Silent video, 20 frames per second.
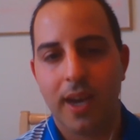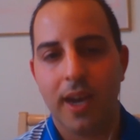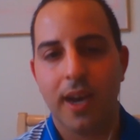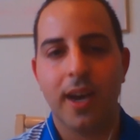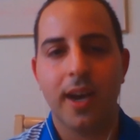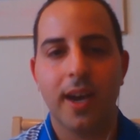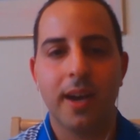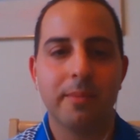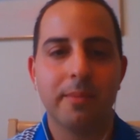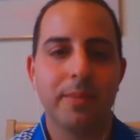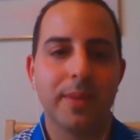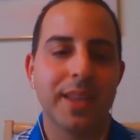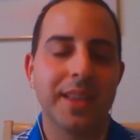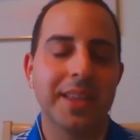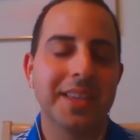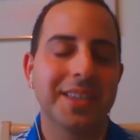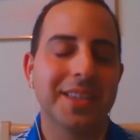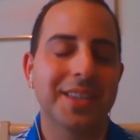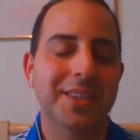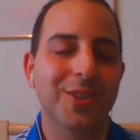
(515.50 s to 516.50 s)
Um, and
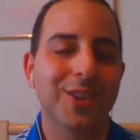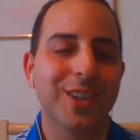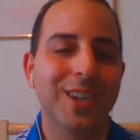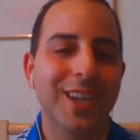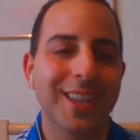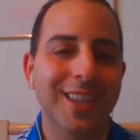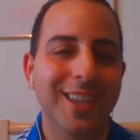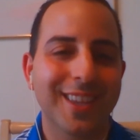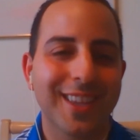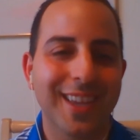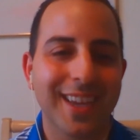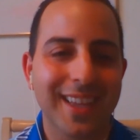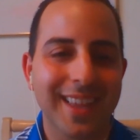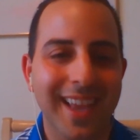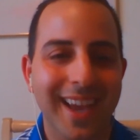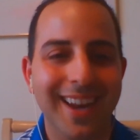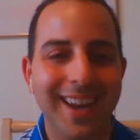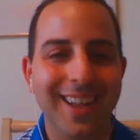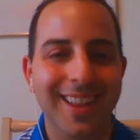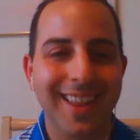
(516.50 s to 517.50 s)
this is another thing
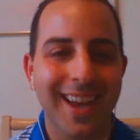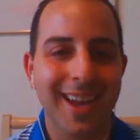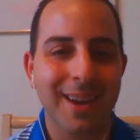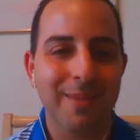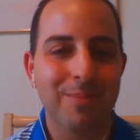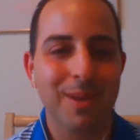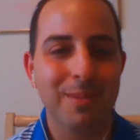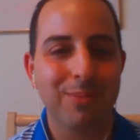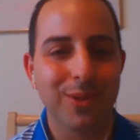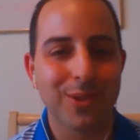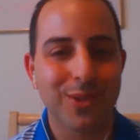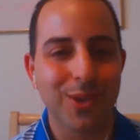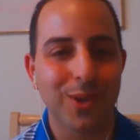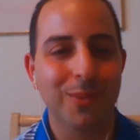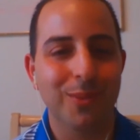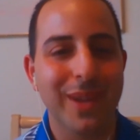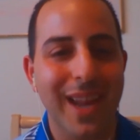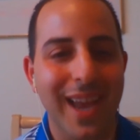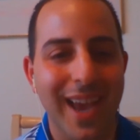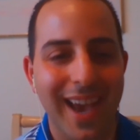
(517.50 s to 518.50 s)
that a lot of people
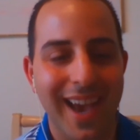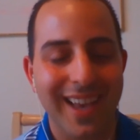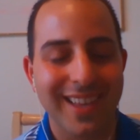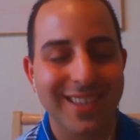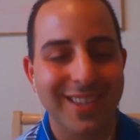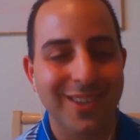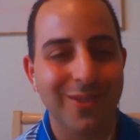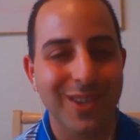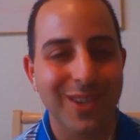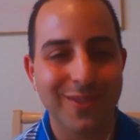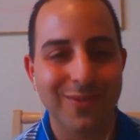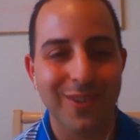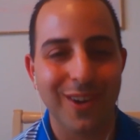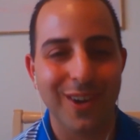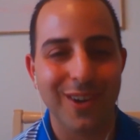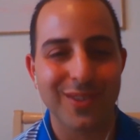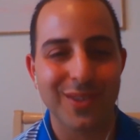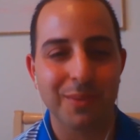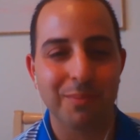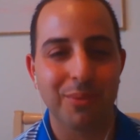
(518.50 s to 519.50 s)
told me to ask you as
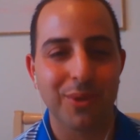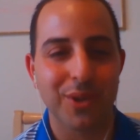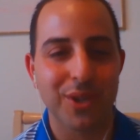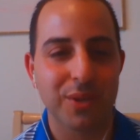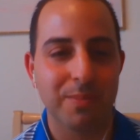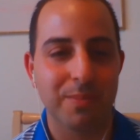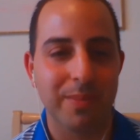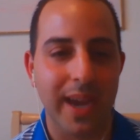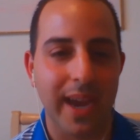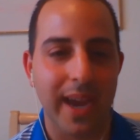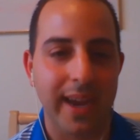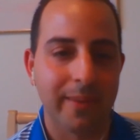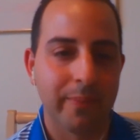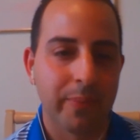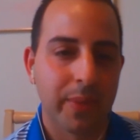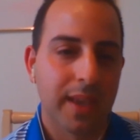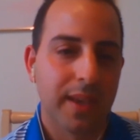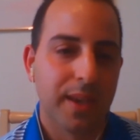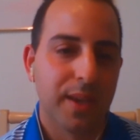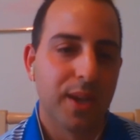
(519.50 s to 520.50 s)
far as the pushback.
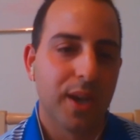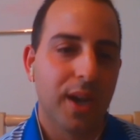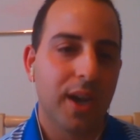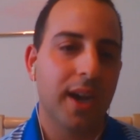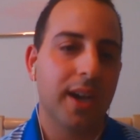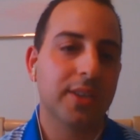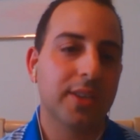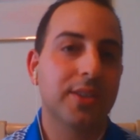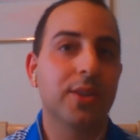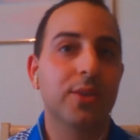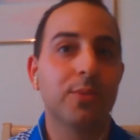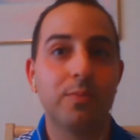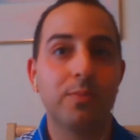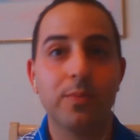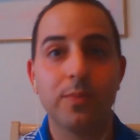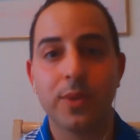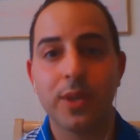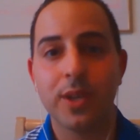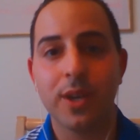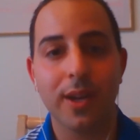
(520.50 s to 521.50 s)
Uh, so,
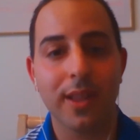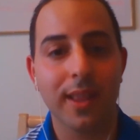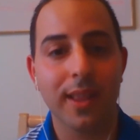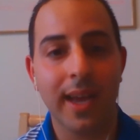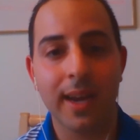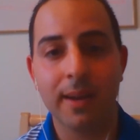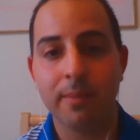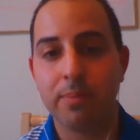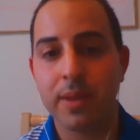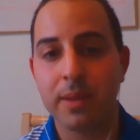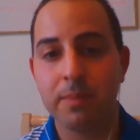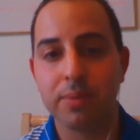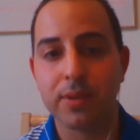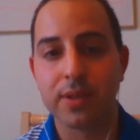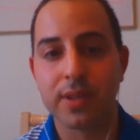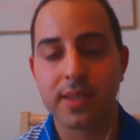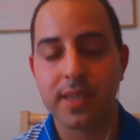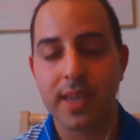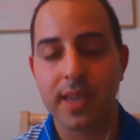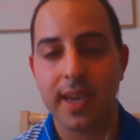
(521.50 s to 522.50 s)
you know, a lot of
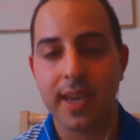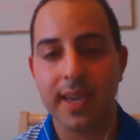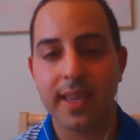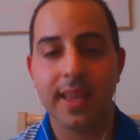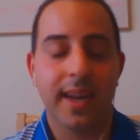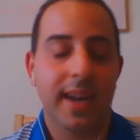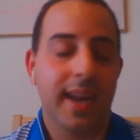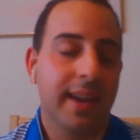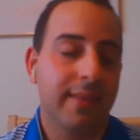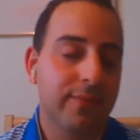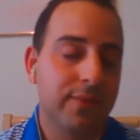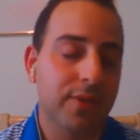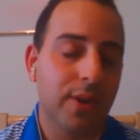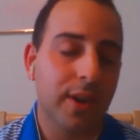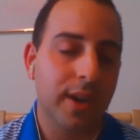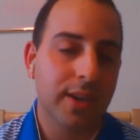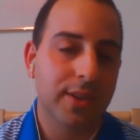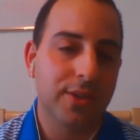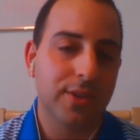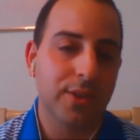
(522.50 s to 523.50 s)
people say that I've
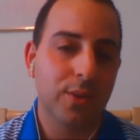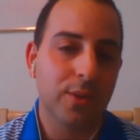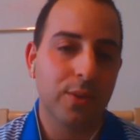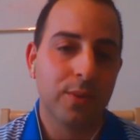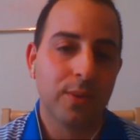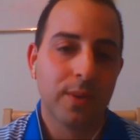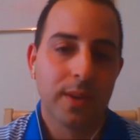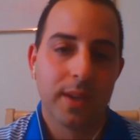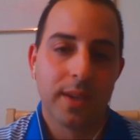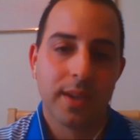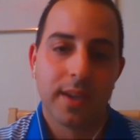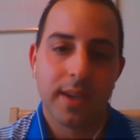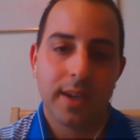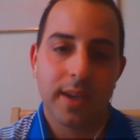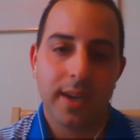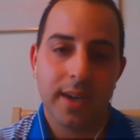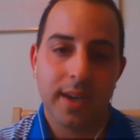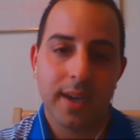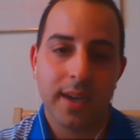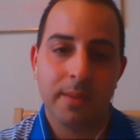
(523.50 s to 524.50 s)
talked to
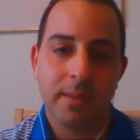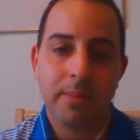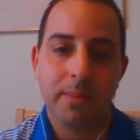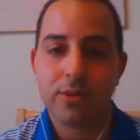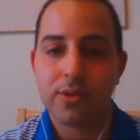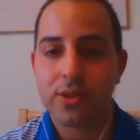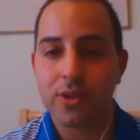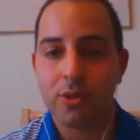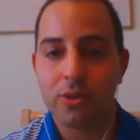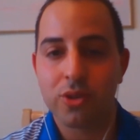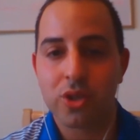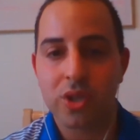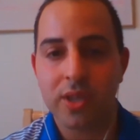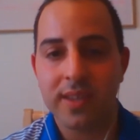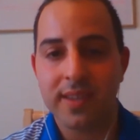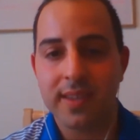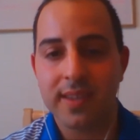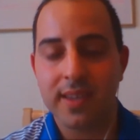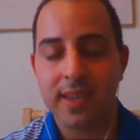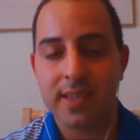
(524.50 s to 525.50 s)
uh, about
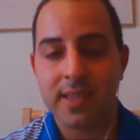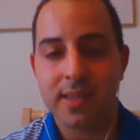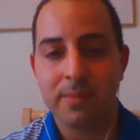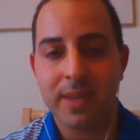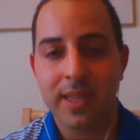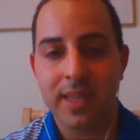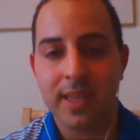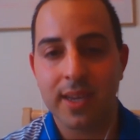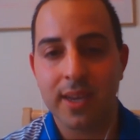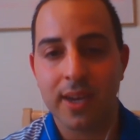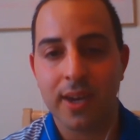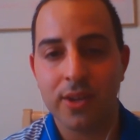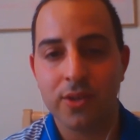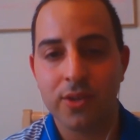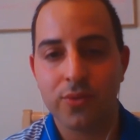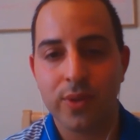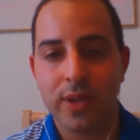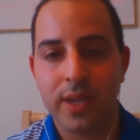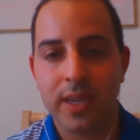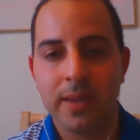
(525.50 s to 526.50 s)
socialism in the
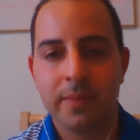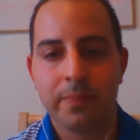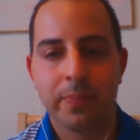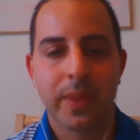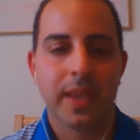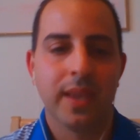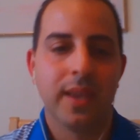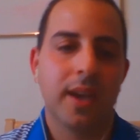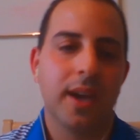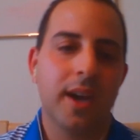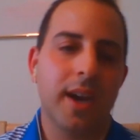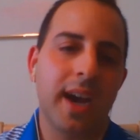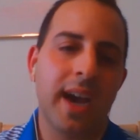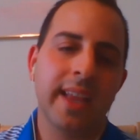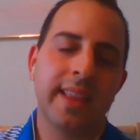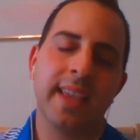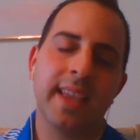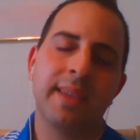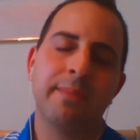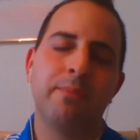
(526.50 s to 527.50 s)
country. Uh,
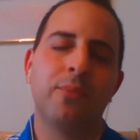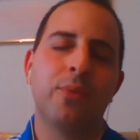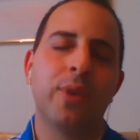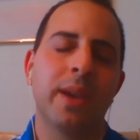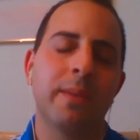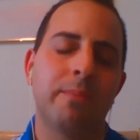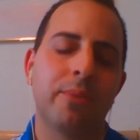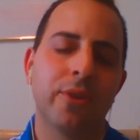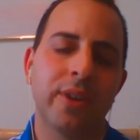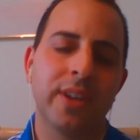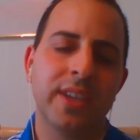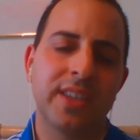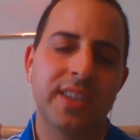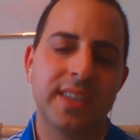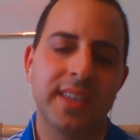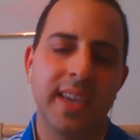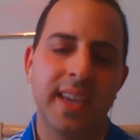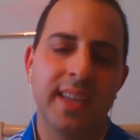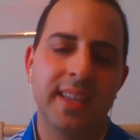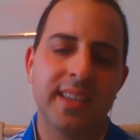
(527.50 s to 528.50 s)
I think where Bernie
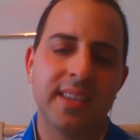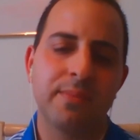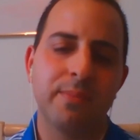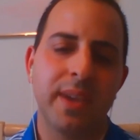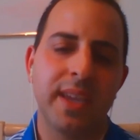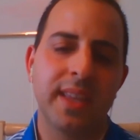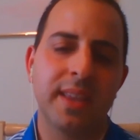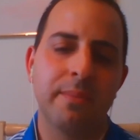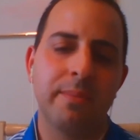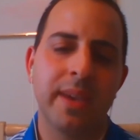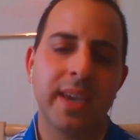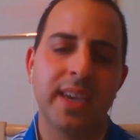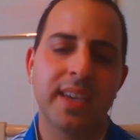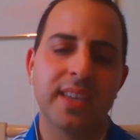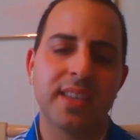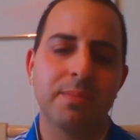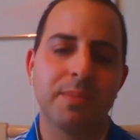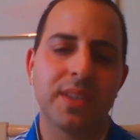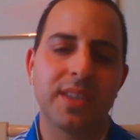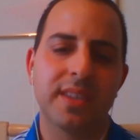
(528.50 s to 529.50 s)
Sanders made the
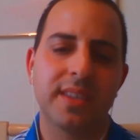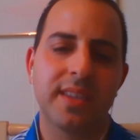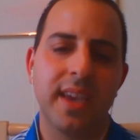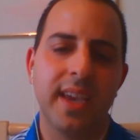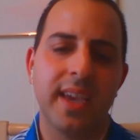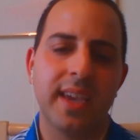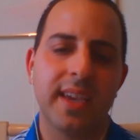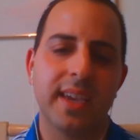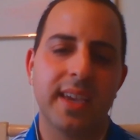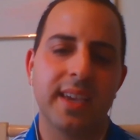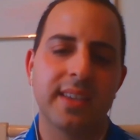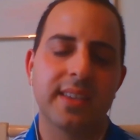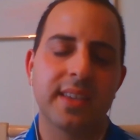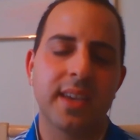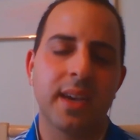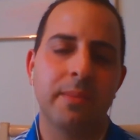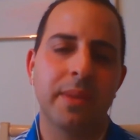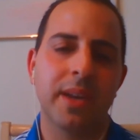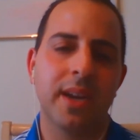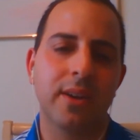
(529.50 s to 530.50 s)
biggest mistake is
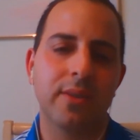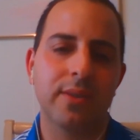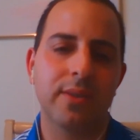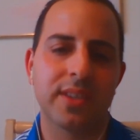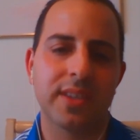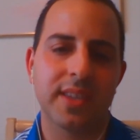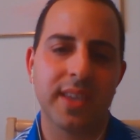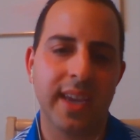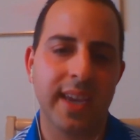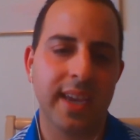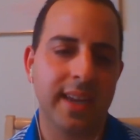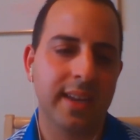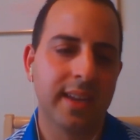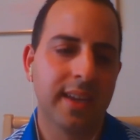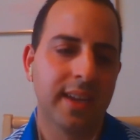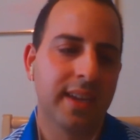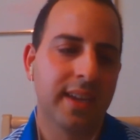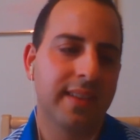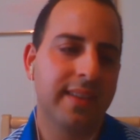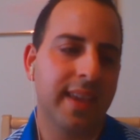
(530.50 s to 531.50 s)
coming out and saying
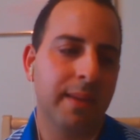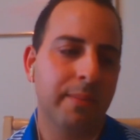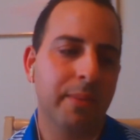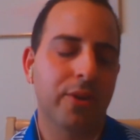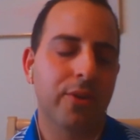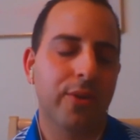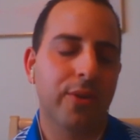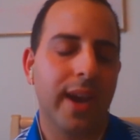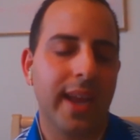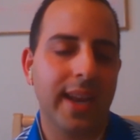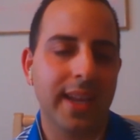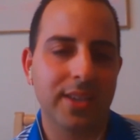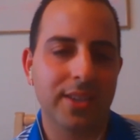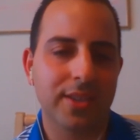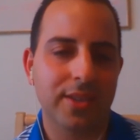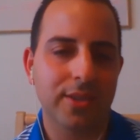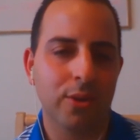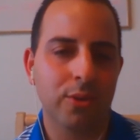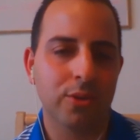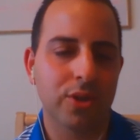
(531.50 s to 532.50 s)
democratic
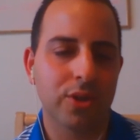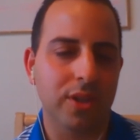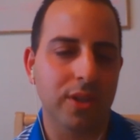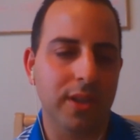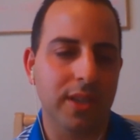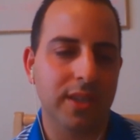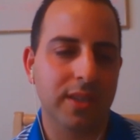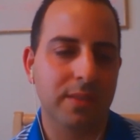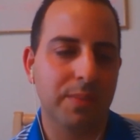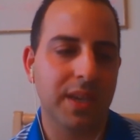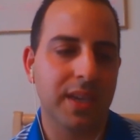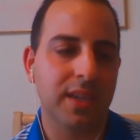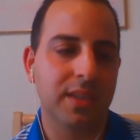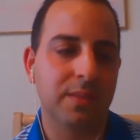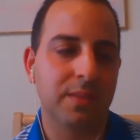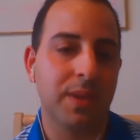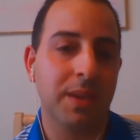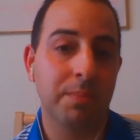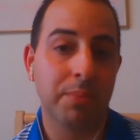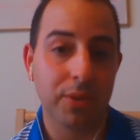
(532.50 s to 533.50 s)
socialist
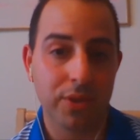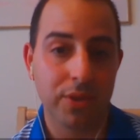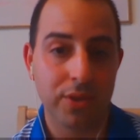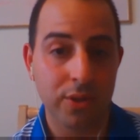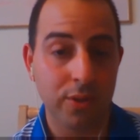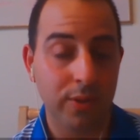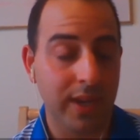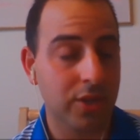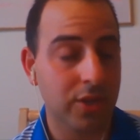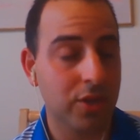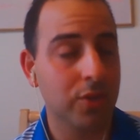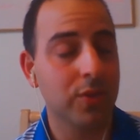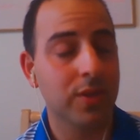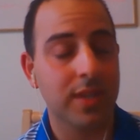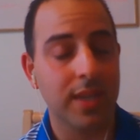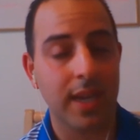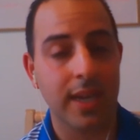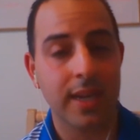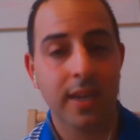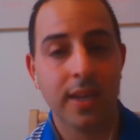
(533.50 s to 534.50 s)
because people do, as you
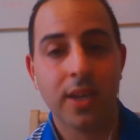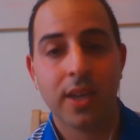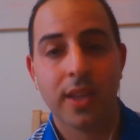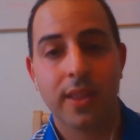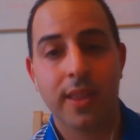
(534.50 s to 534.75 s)
said,